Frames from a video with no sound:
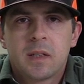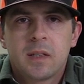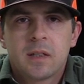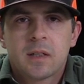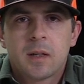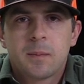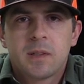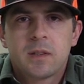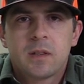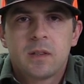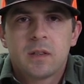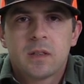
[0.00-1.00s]
again, coming
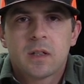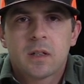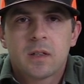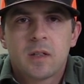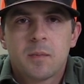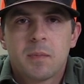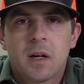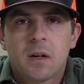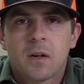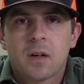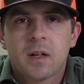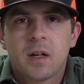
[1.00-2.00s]
to you to talk to you about
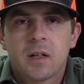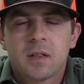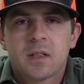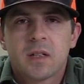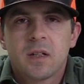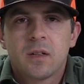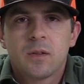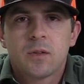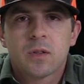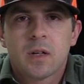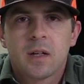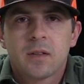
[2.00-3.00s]
our condensate
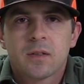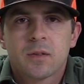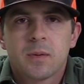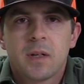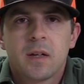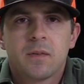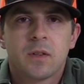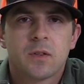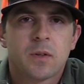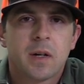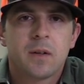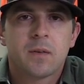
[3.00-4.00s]
neutralizers. We have the
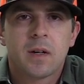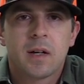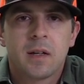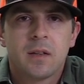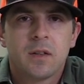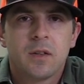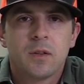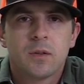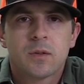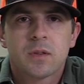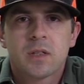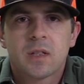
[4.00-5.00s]
Drain Rite and the
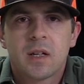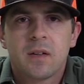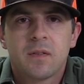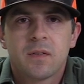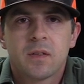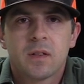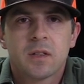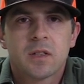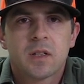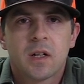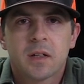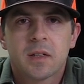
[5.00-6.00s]
Neutra-Safe that are
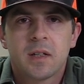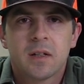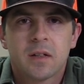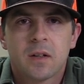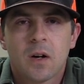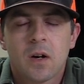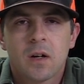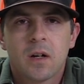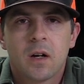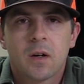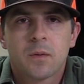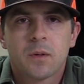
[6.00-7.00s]
stocked here at our
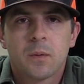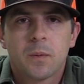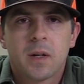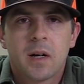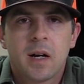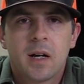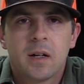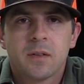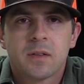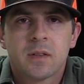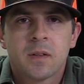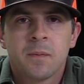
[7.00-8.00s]
Conroe
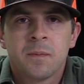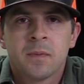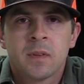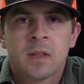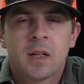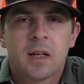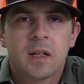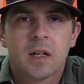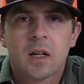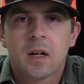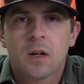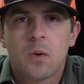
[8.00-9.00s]
warehouse. I get a
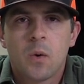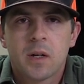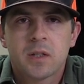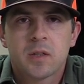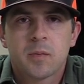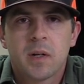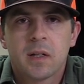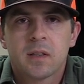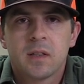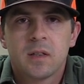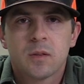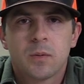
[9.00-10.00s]
lot of questions about
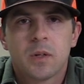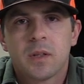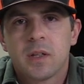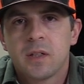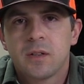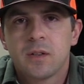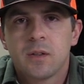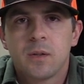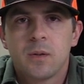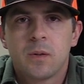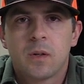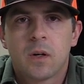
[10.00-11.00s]
these. What do they
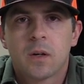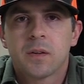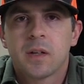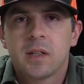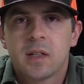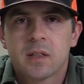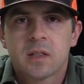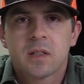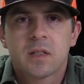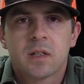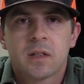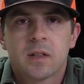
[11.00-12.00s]
do? Are they
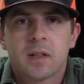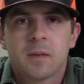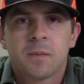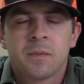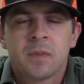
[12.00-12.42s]
necessary?